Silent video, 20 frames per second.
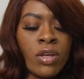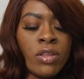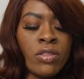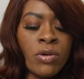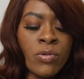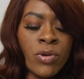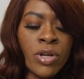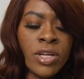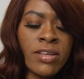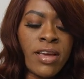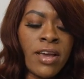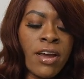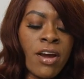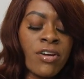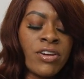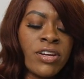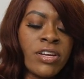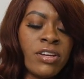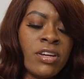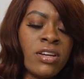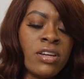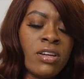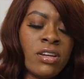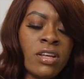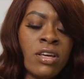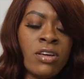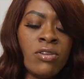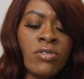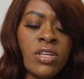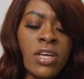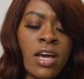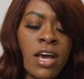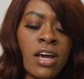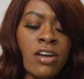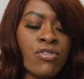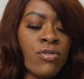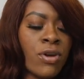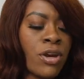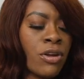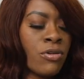Then we're going to take our nail
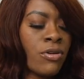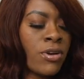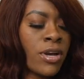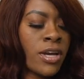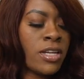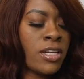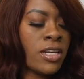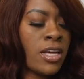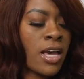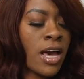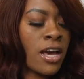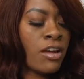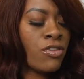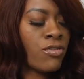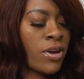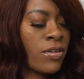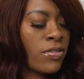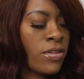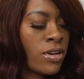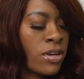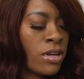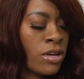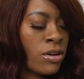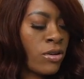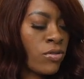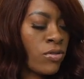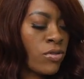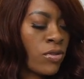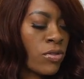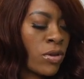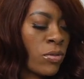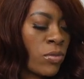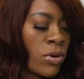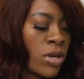dehydrator and dehydrate the nails so that